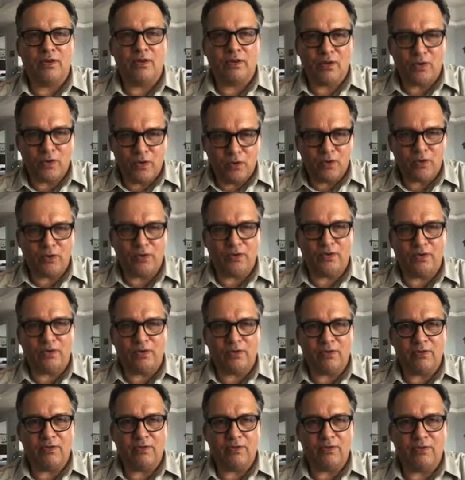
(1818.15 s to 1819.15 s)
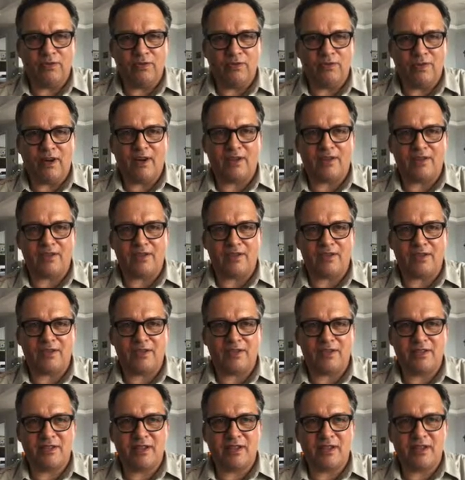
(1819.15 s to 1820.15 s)
your own
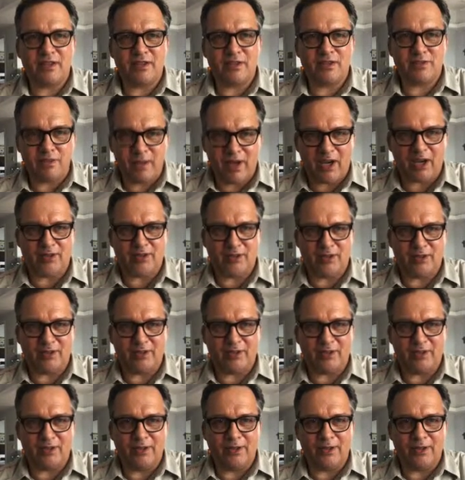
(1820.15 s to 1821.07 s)
Father's special.